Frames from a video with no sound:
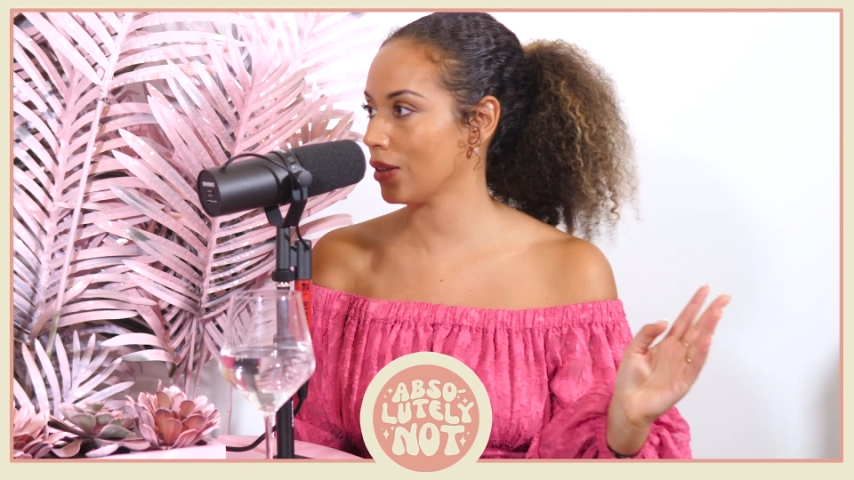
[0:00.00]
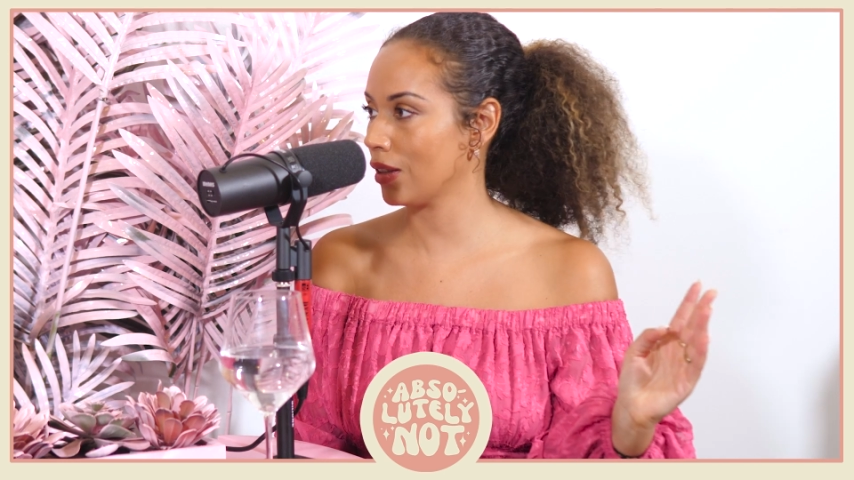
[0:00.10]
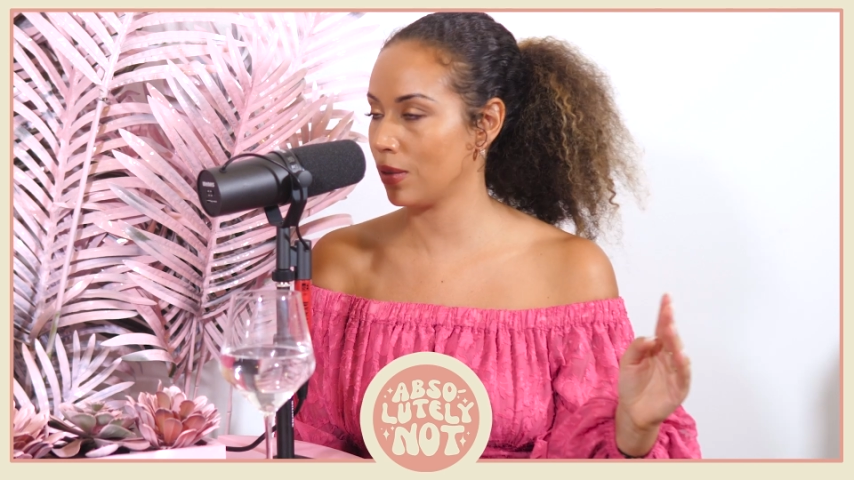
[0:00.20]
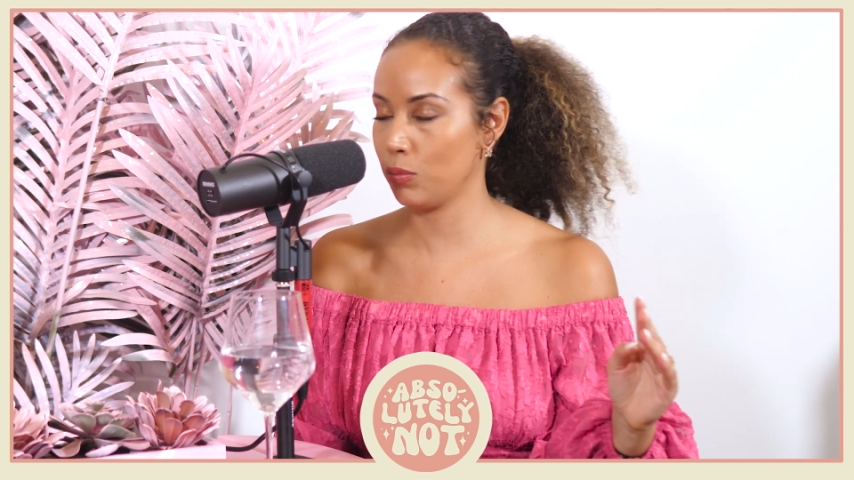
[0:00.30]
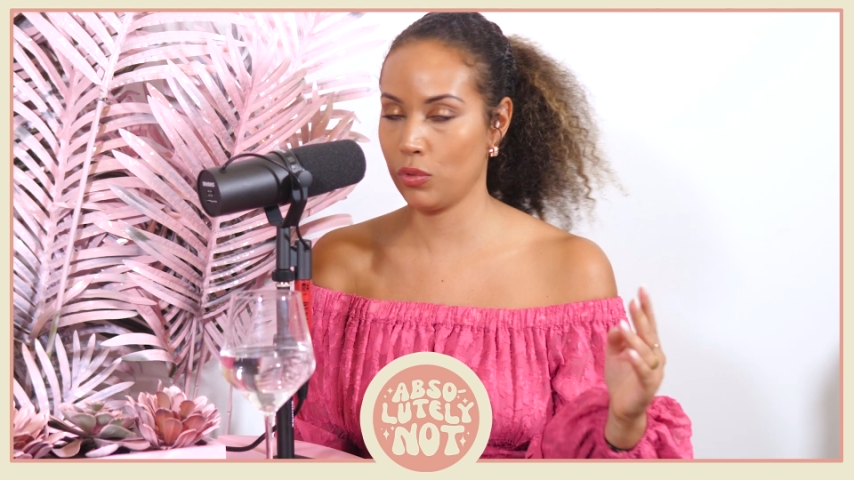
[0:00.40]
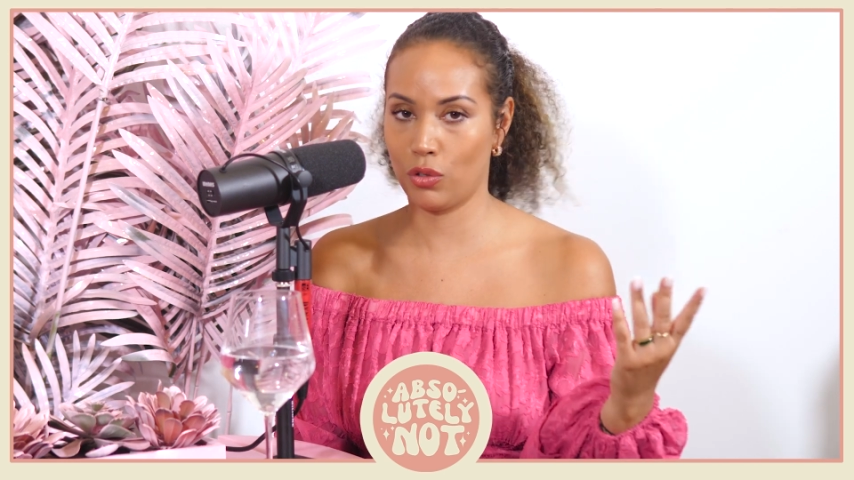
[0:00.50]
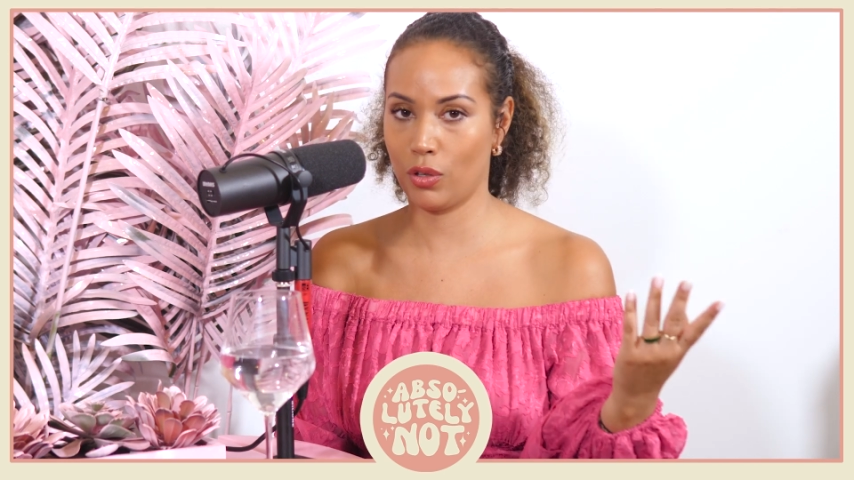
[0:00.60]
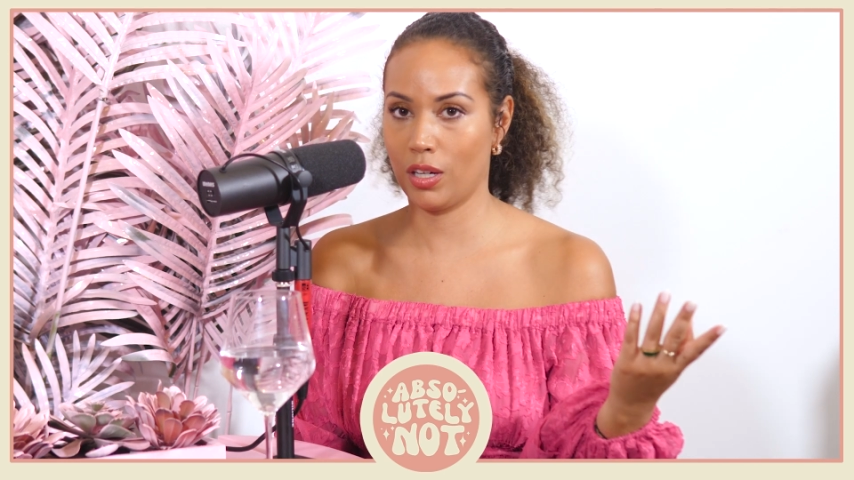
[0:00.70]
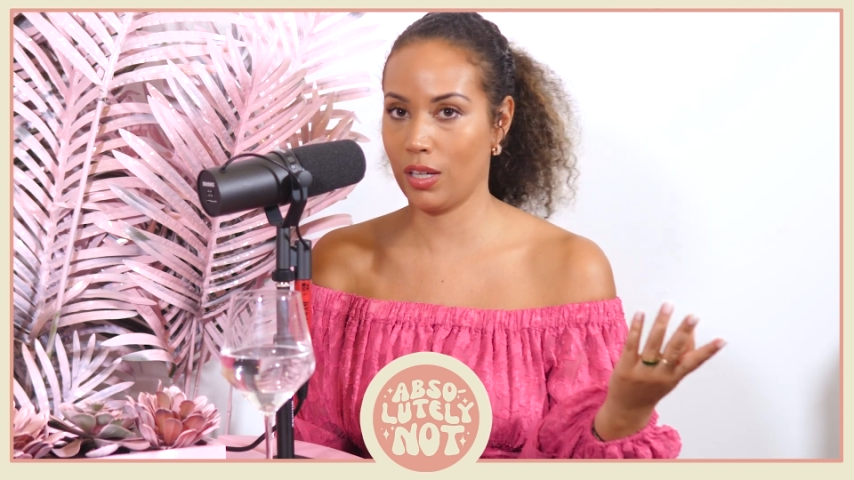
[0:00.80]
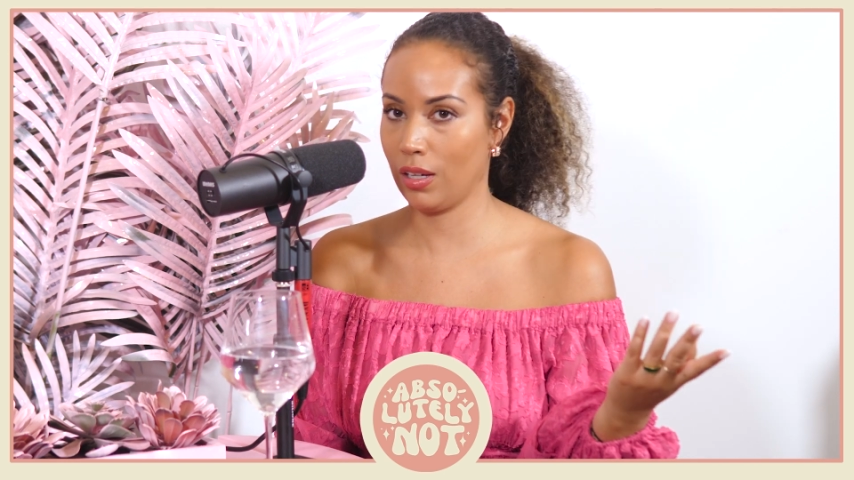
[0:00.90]
because the
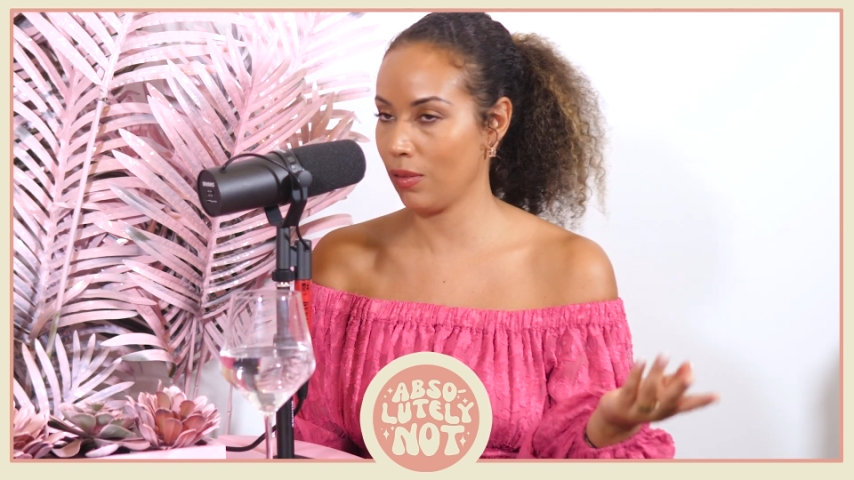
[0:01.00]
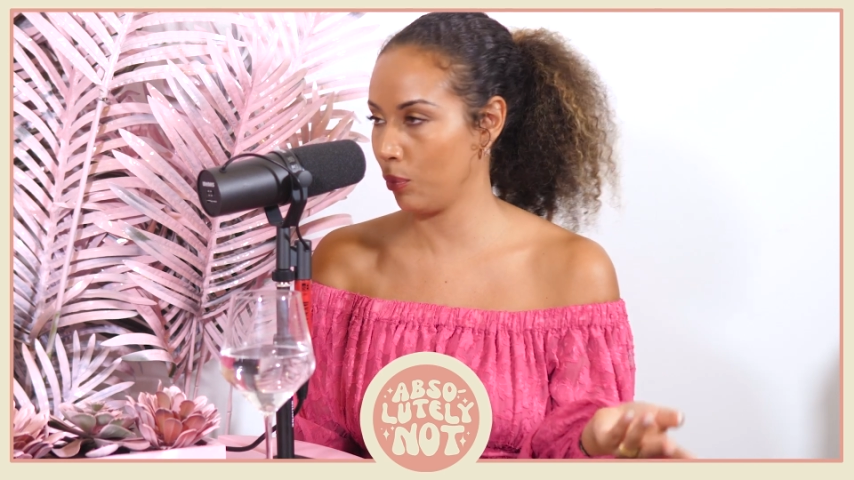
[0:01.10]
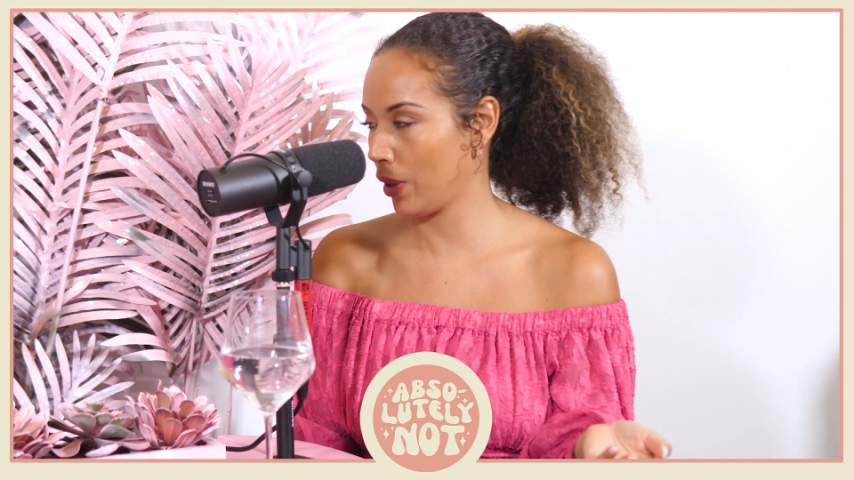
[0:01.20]
majority of